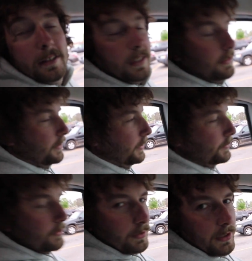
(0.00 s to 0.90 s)
Yeah, it
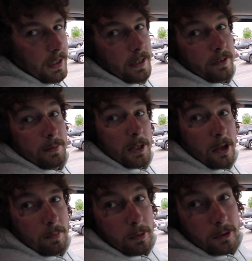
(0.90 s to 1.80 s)
was cool to see gators. I mean,
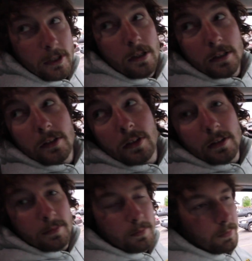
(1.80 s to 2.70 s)
go Bulldogs,
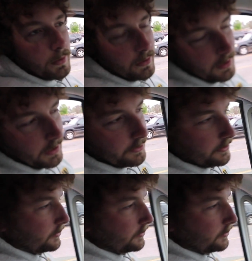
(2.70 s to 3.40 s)
but gators are